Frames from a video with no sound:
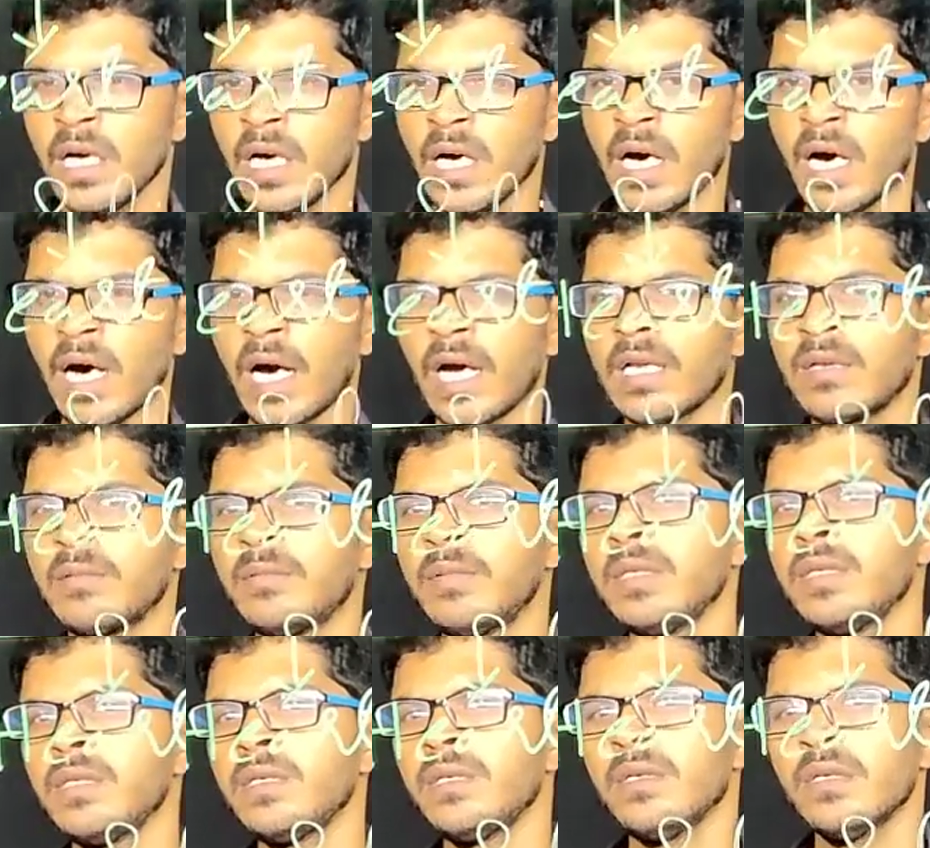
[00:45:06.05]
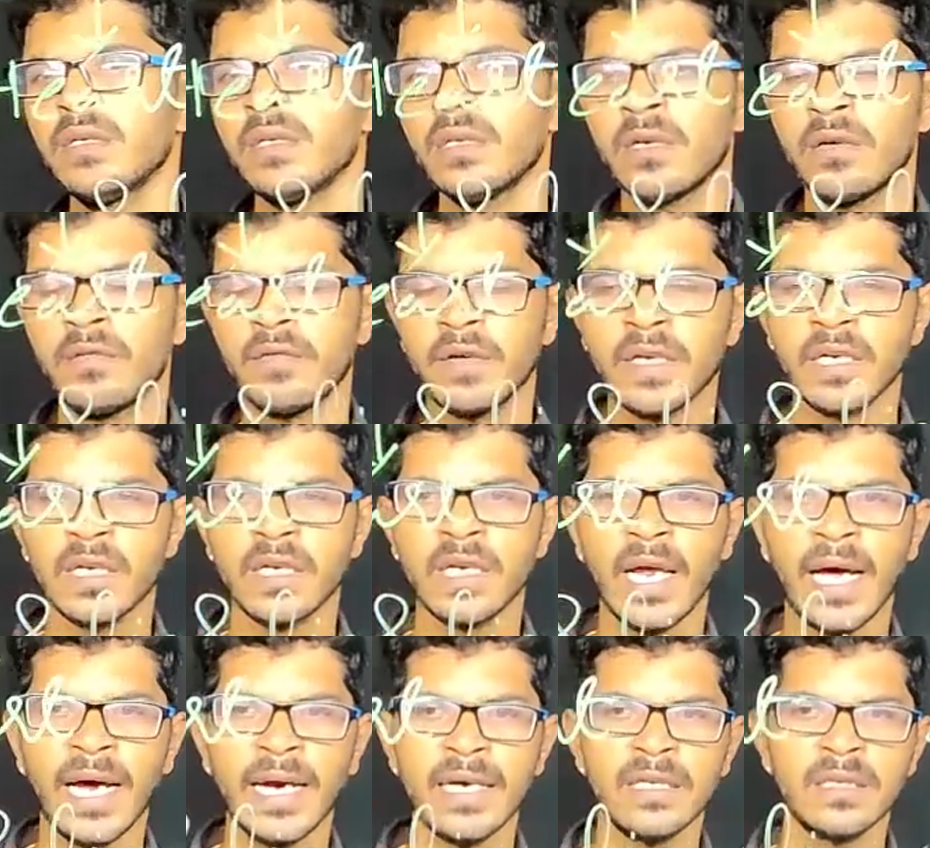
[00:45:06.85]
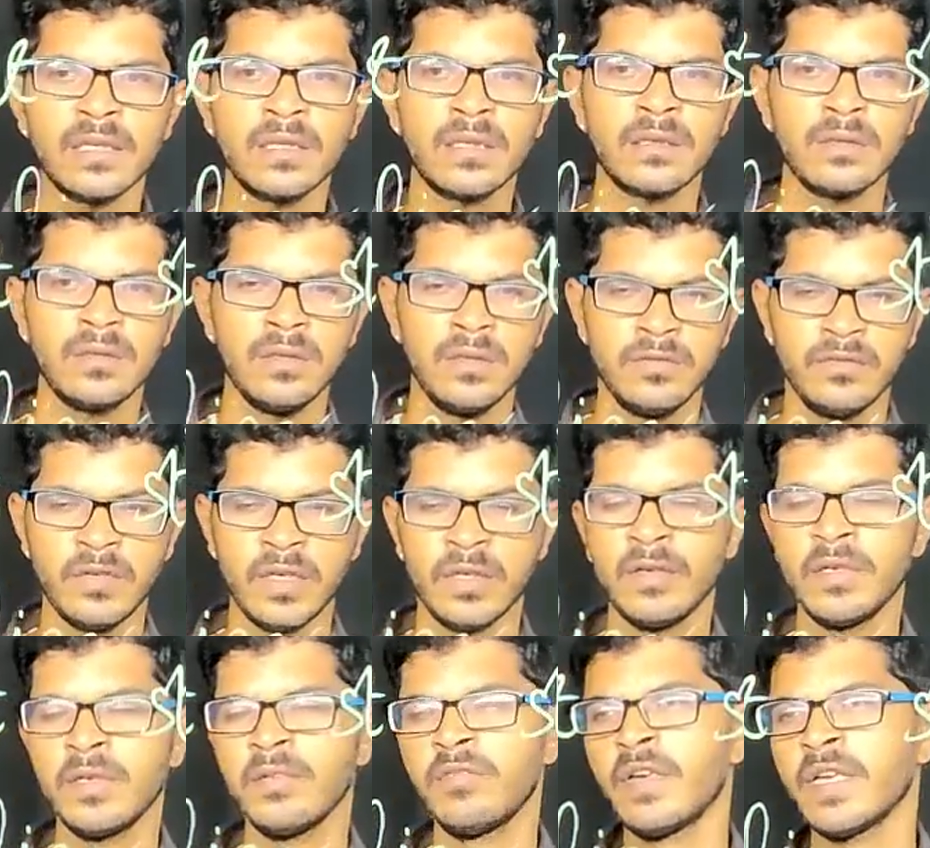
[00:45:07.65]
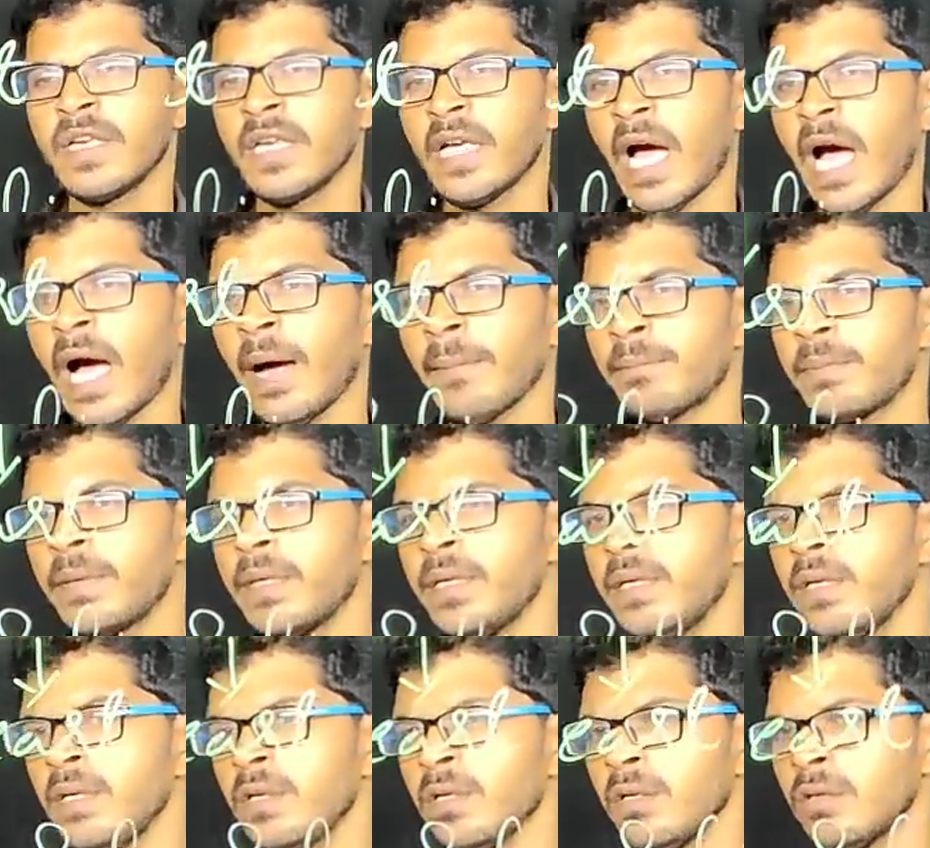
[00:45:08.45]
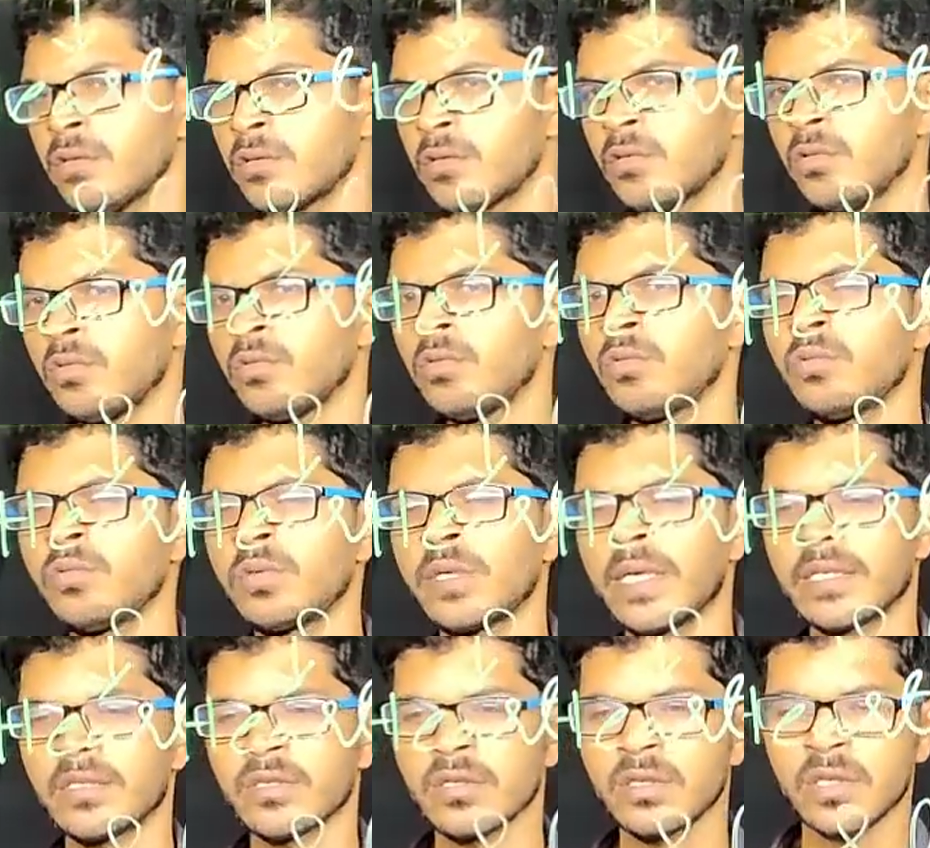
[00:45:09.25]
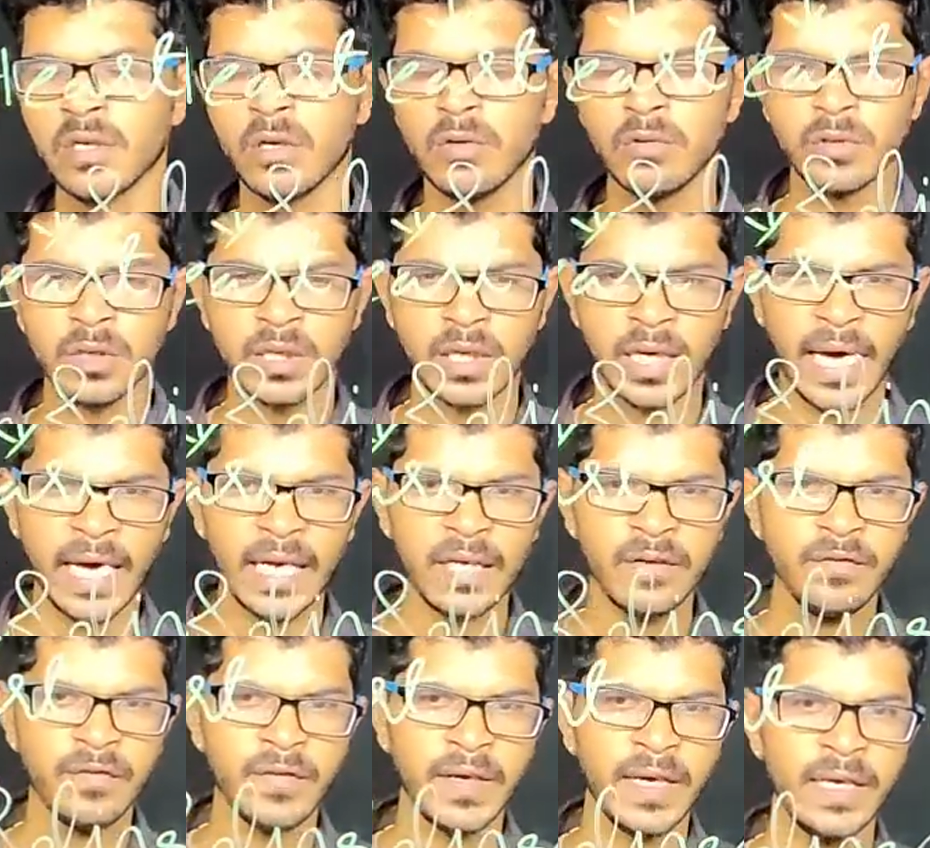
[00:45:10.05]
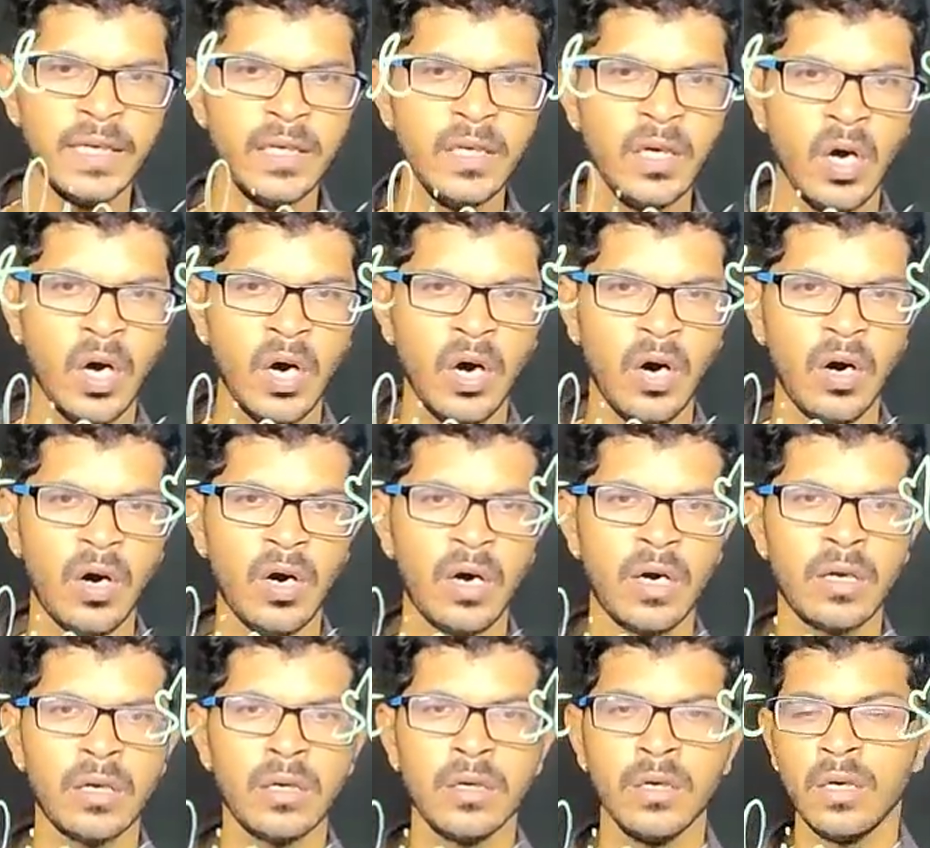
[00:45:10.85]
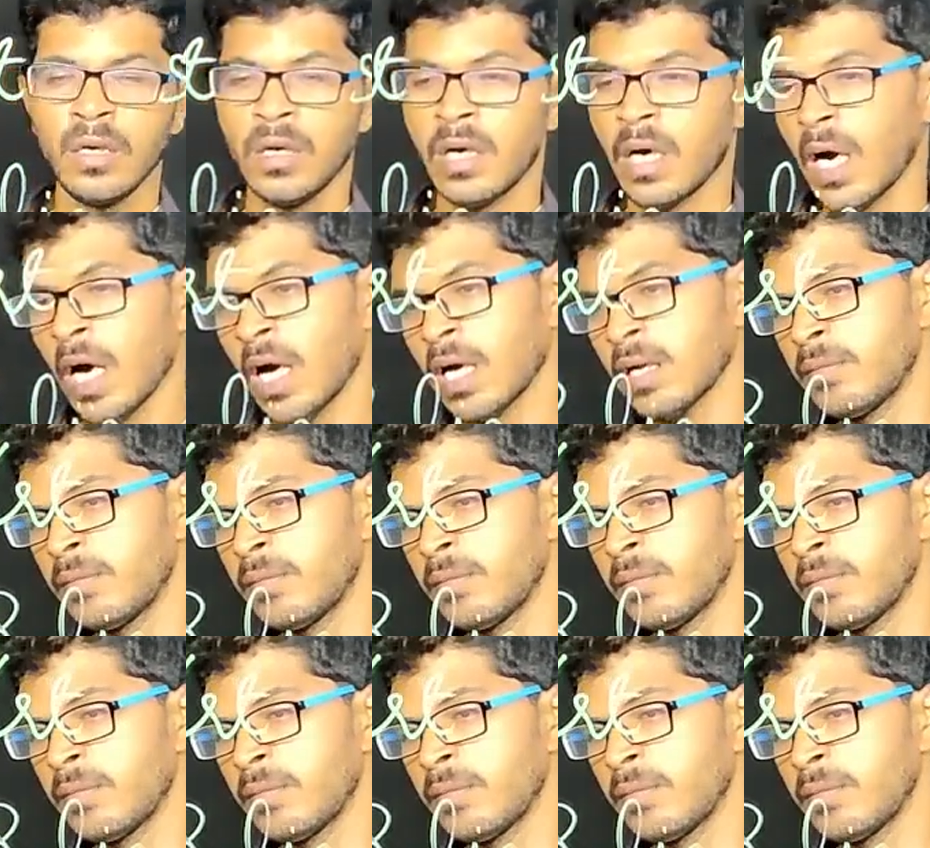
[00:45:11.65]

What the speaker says: I'll be very glad, very happy to get your doubt clarified, or I'll